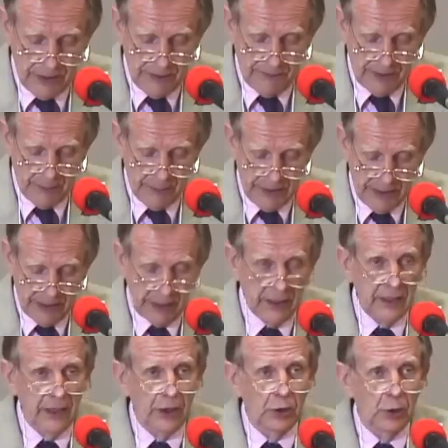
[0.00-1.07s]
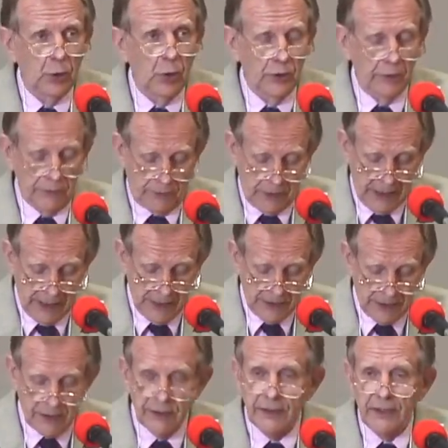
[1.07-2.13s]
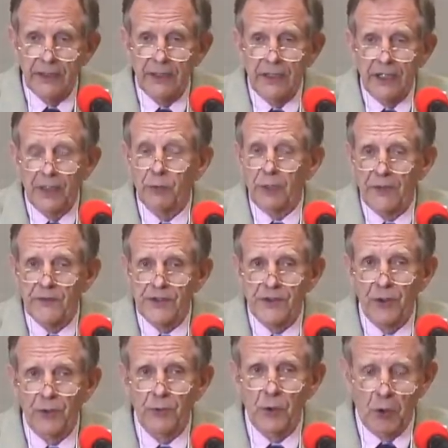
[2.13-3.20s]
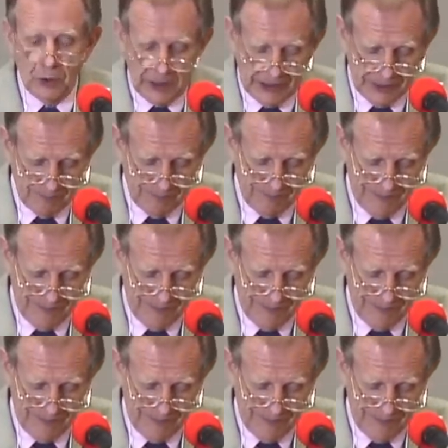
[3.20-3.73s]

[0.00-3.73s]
if I may quote a phrase, a rough stone rolling.